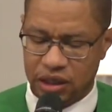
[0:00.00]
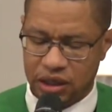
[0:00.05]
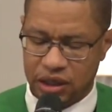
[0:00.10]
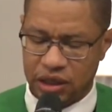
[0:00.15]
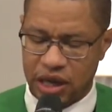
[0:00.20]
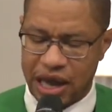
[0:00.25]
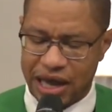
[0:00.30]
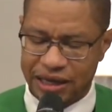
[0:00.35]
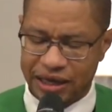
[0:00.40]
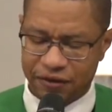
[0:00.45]

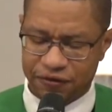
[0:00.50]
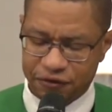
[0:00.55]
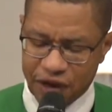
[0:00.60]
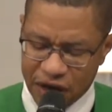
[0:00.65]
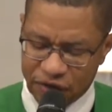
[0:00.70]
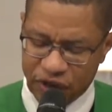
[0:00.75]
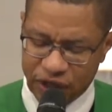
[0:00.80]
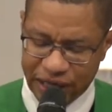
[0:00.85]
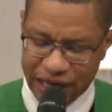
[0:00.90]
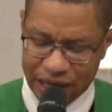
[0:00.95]
And if
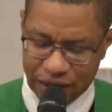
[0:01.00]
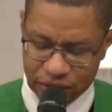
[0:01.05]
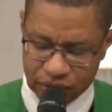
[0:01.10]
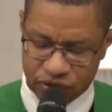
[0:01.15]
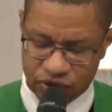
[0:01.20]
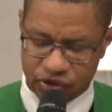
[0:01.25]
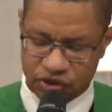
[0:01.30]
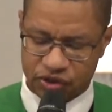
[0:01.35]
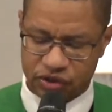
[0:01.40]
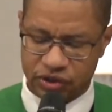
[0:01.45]
nothing
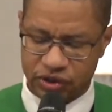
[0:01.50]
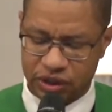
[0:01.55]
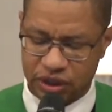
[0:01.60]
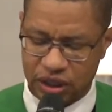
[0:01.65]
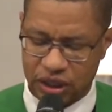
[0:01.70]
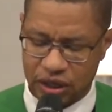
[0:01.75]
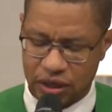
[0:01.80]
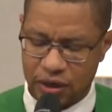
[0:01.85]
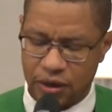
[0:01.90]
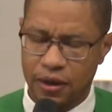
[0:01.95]
else,
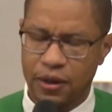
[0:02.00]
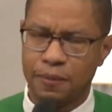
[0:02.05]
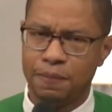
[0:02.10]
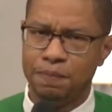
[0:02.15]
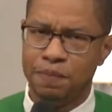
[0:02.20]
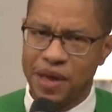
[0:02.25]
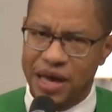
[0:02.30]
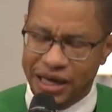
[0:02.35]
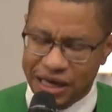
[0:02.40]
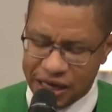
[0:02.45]

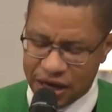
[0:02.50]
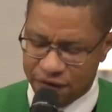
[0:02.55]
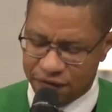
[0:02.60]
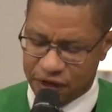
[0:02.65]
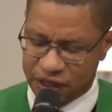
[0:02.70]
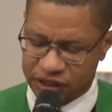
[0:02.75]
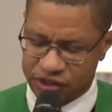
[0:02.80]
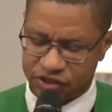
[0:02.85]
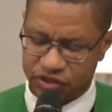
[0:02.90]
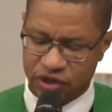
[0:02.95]
many of
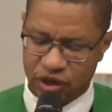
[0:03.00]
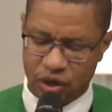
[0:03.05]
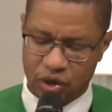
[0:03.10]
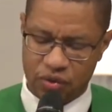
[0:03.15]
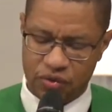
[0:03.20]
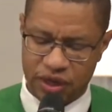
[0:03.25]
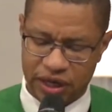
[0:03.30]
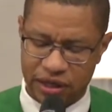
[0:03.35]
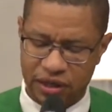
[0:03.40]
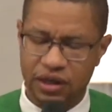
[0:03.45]
us know
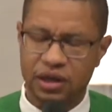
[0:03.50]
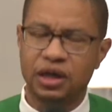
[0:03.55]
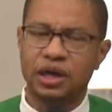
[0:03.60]
that